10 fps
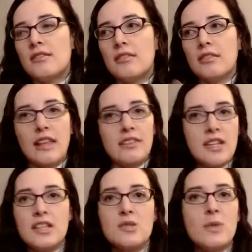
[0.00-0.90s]
let the
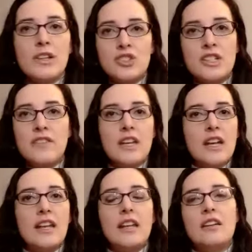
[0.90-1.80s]
kids watch TV,
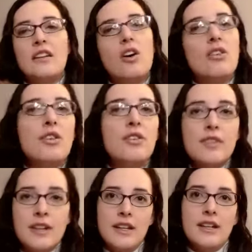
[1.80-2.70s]
and then I'll go
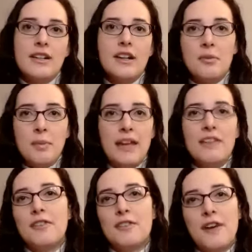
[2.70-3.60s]
over here and I'll
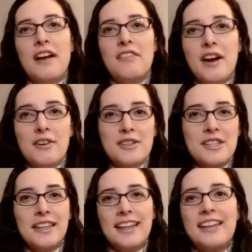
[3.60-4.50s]
paint for 5
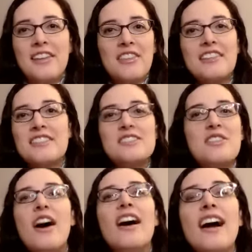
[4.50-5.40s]
hours. Like, that's
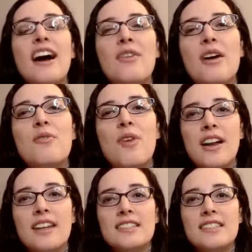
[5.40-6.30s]
not how I
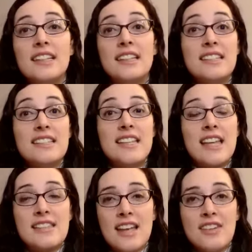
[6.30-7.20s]
wanted to
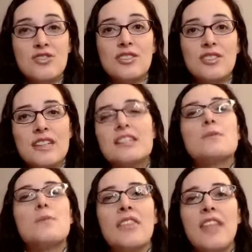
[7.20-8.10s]
intentionally
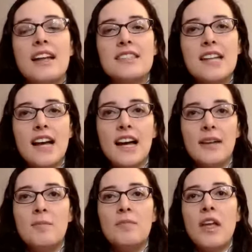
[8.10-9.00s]
spend that
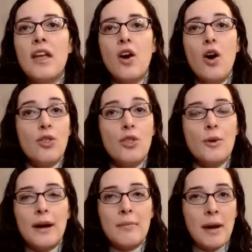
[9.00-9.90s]
time.
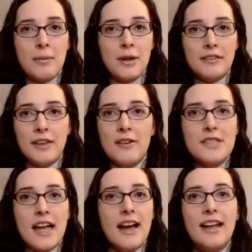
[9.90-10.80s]
Although my brain
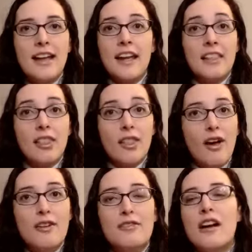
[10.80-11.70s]
loves that and I
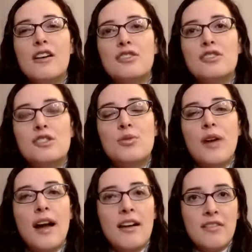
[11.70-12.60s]
love to
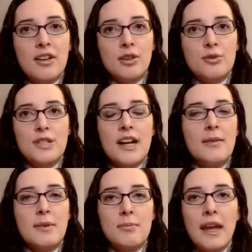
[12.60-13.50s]
have alone
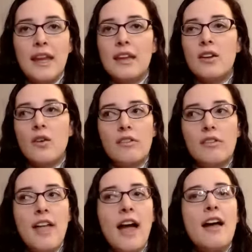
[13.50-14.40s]
time and paint and all
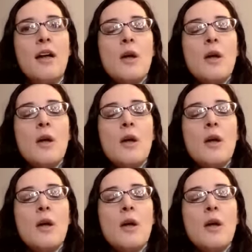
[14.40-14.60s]
of that,